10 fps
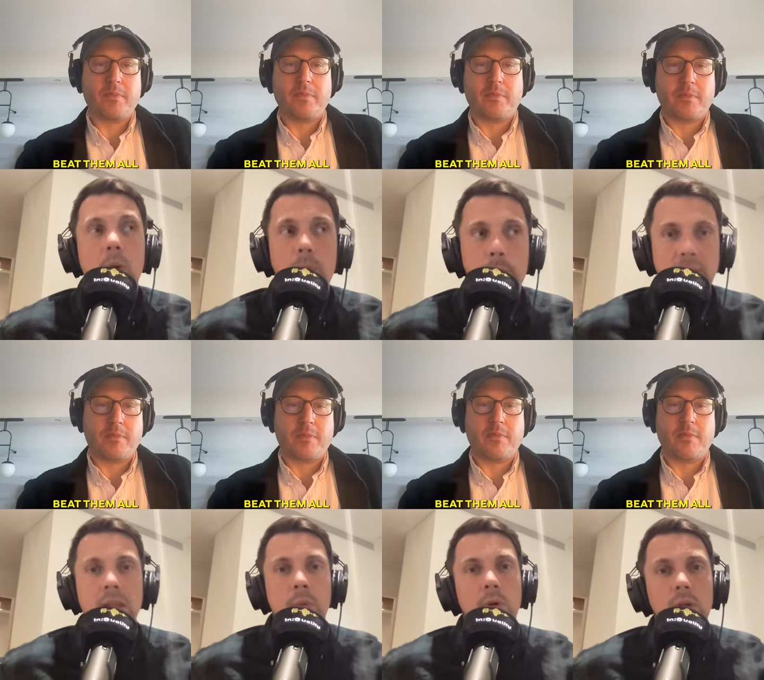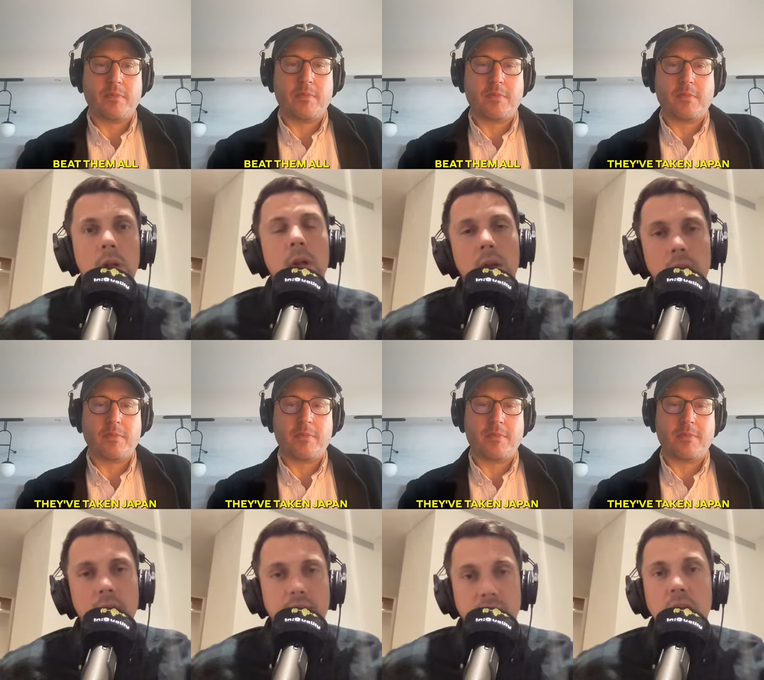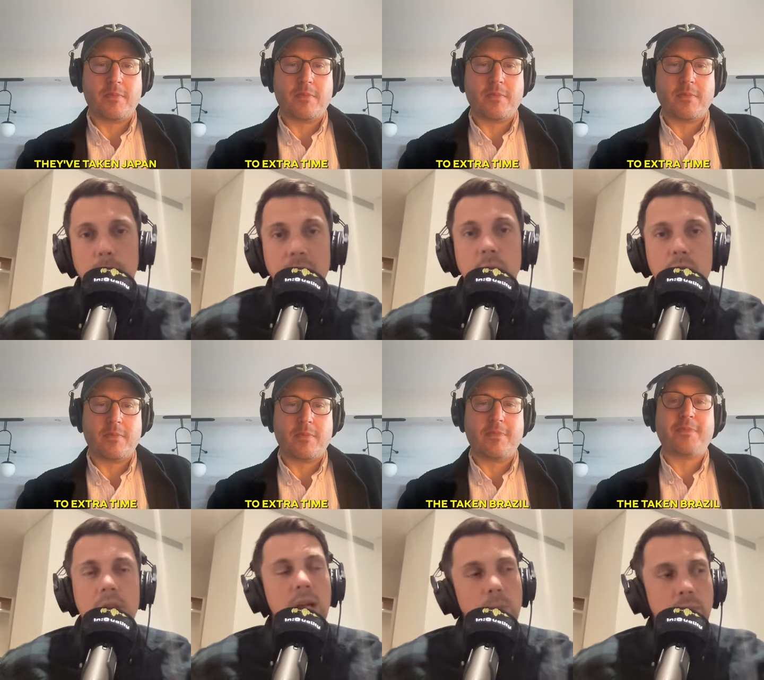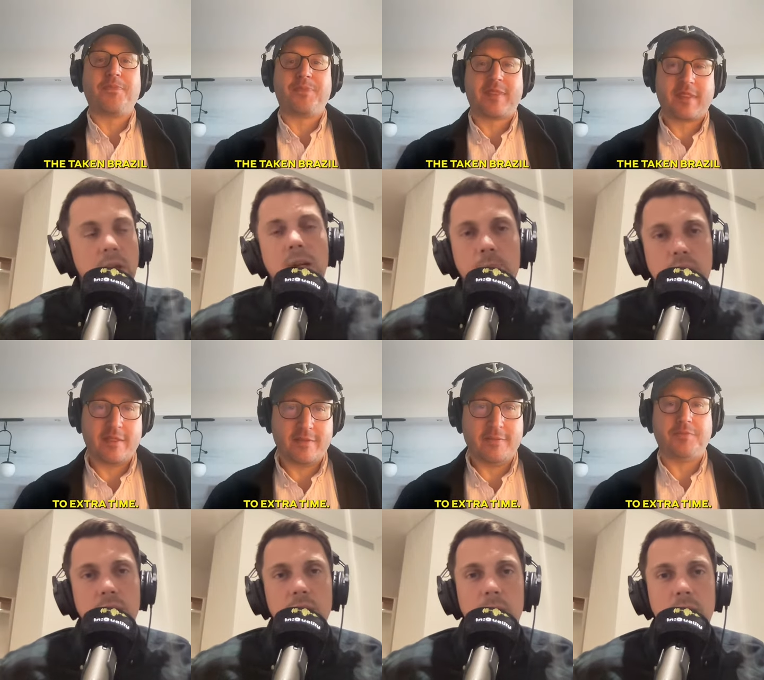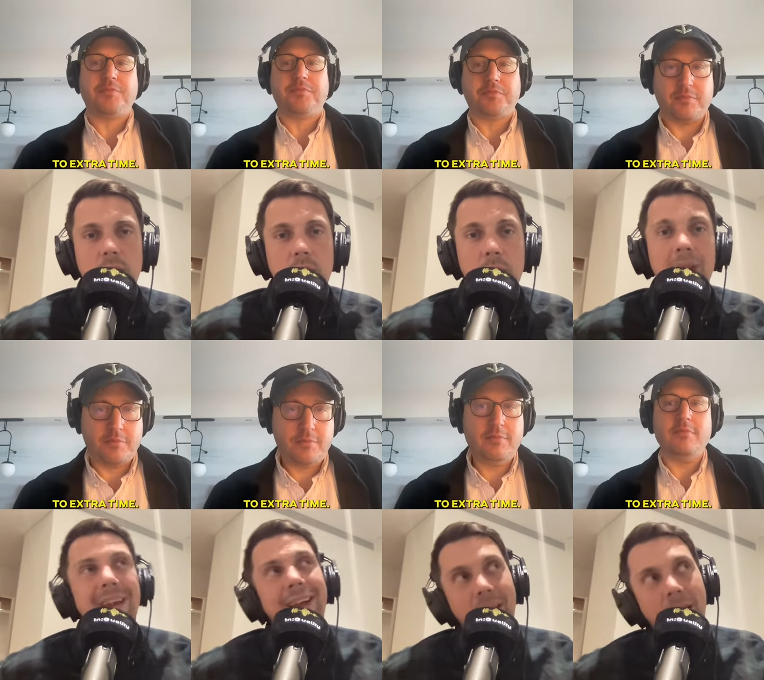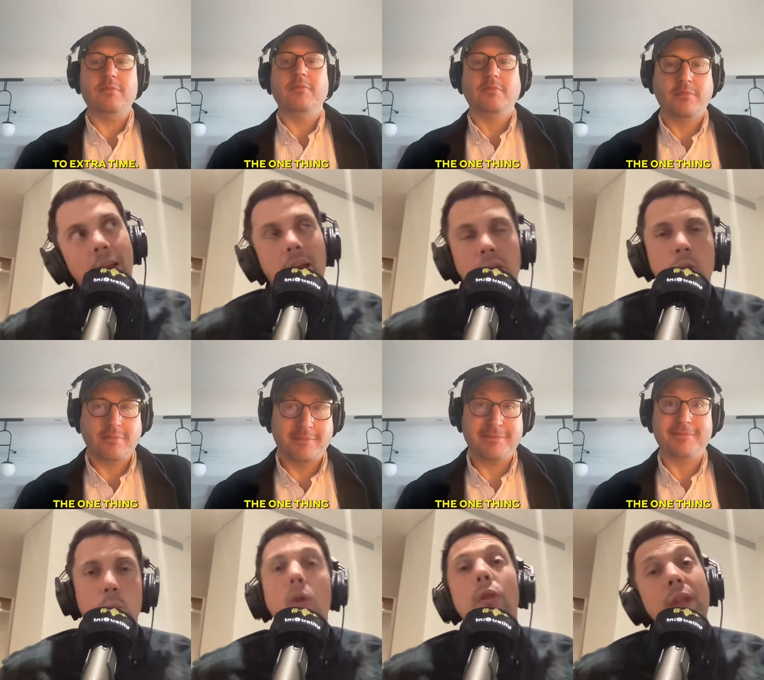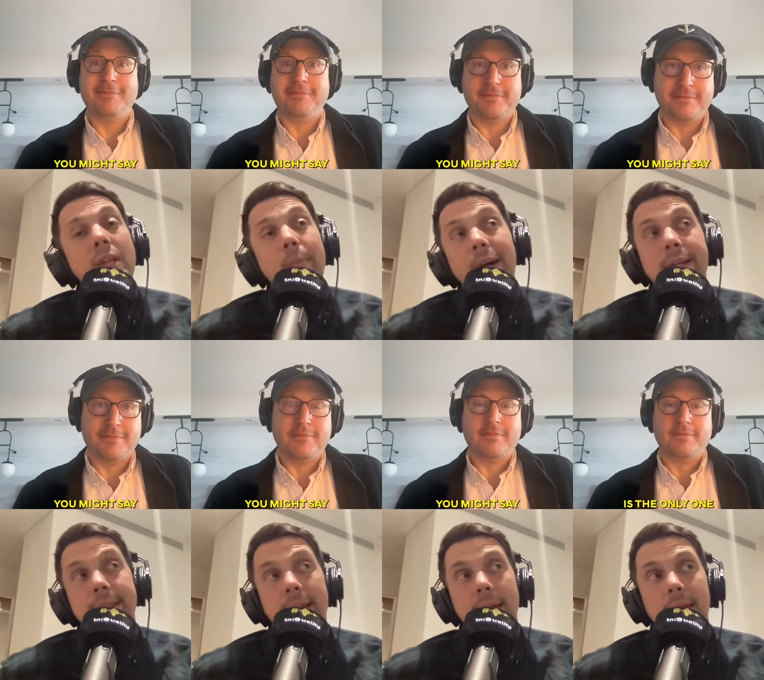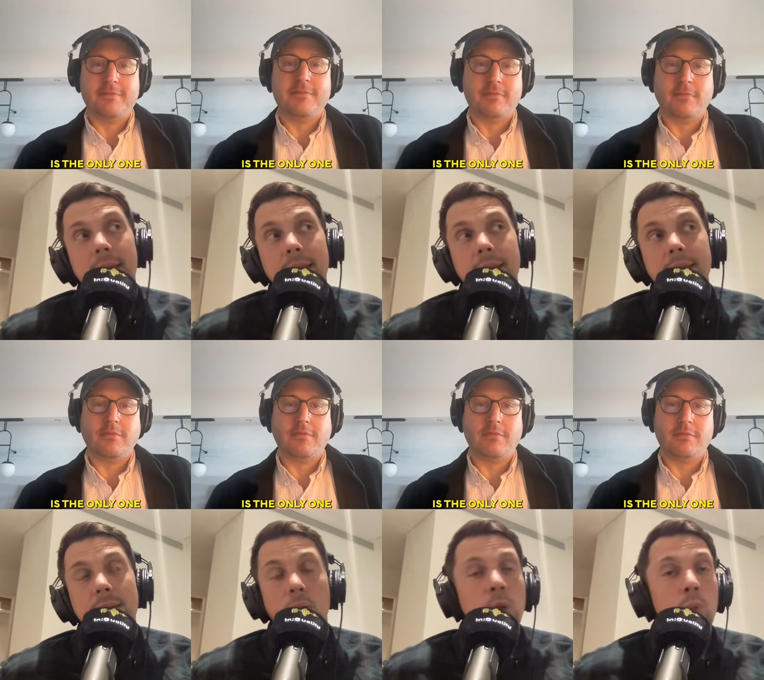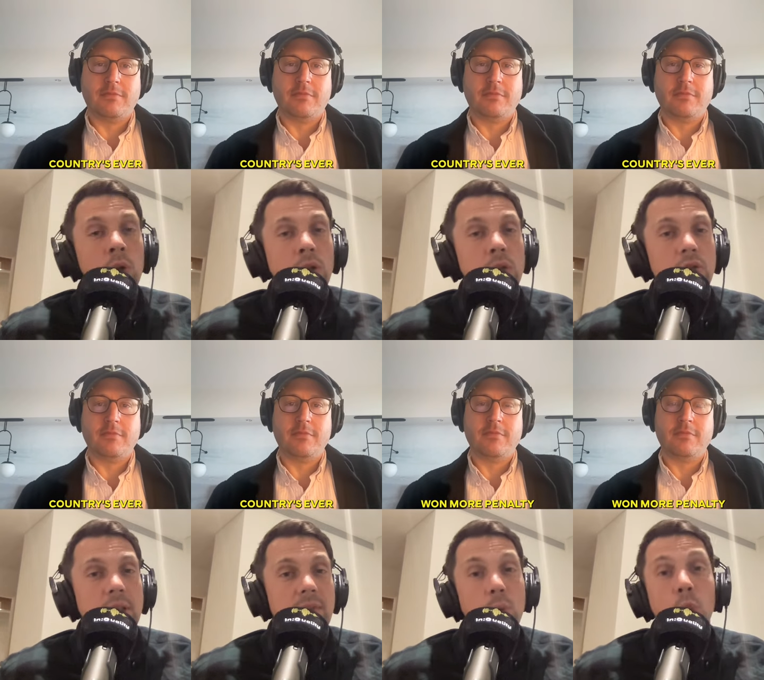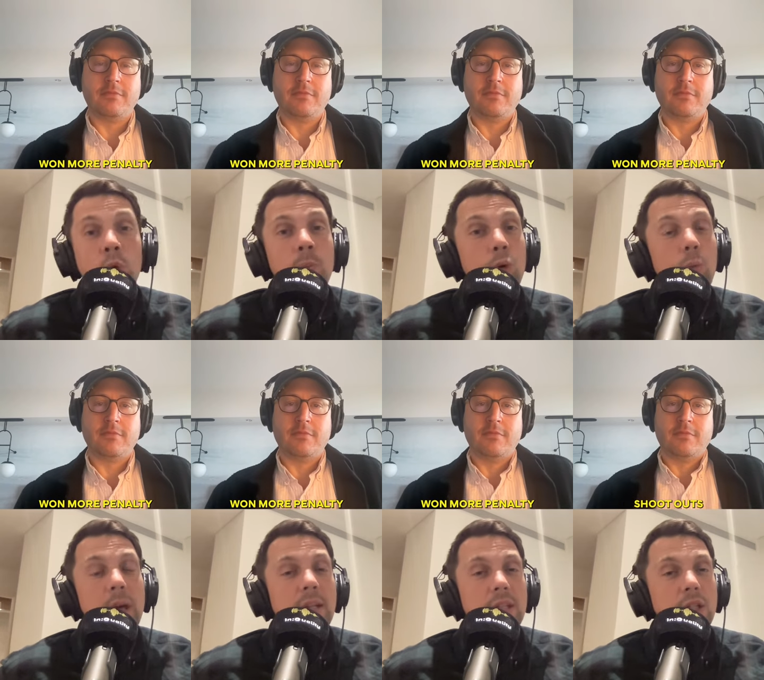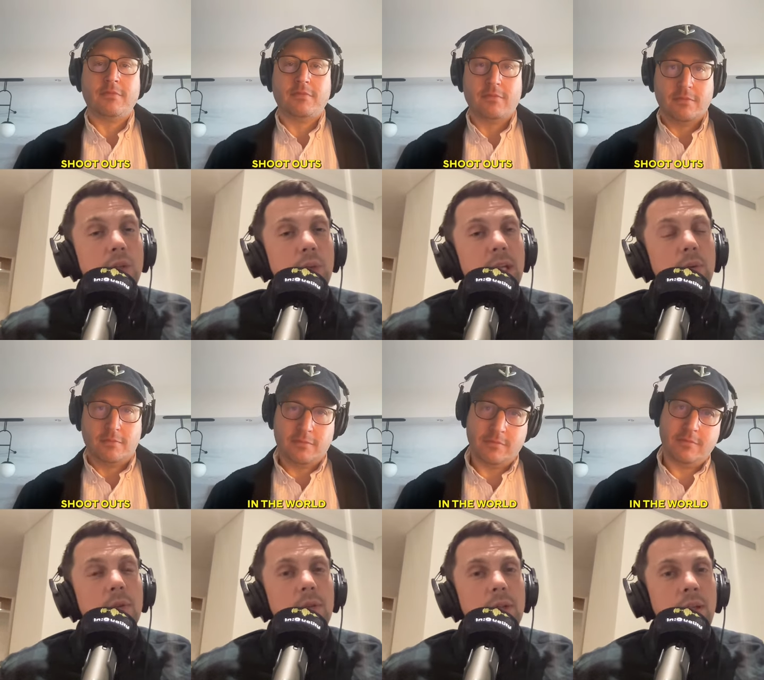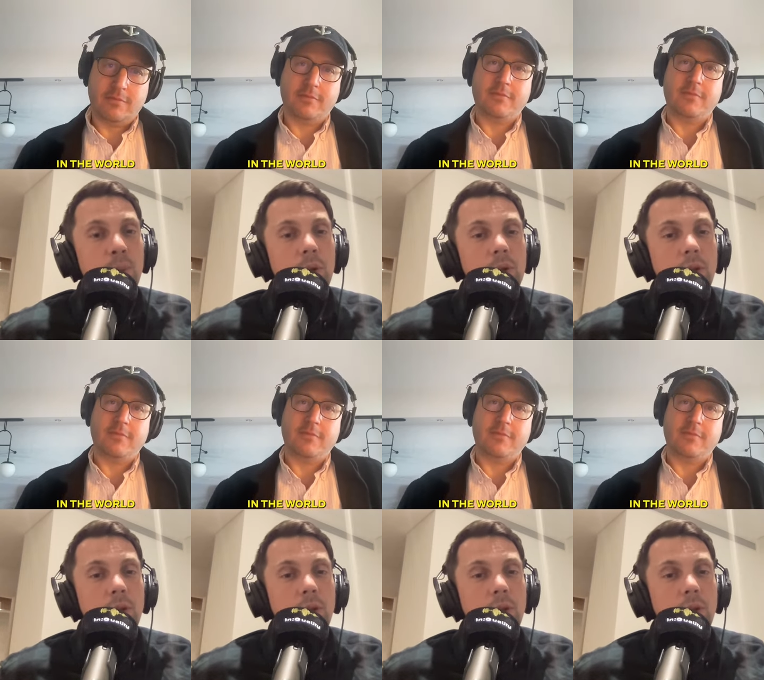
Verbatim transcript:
Speaker 1: beat them all. They've taken Japan to extra time, they've taken Brazil to extra time the one thing you might say is that only one country's ever won more penalty shootouts in the World Cup